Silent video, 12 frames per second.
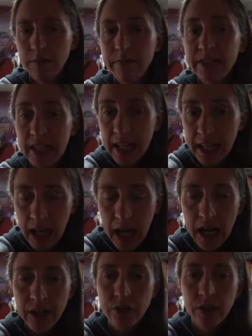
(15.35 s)
Staying
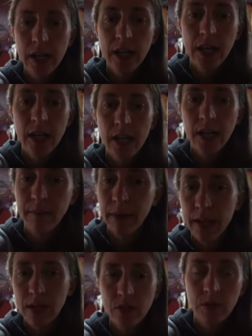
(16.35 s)
hydrated,
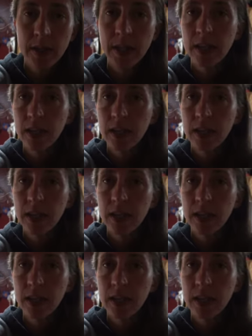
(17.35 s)
making sure we get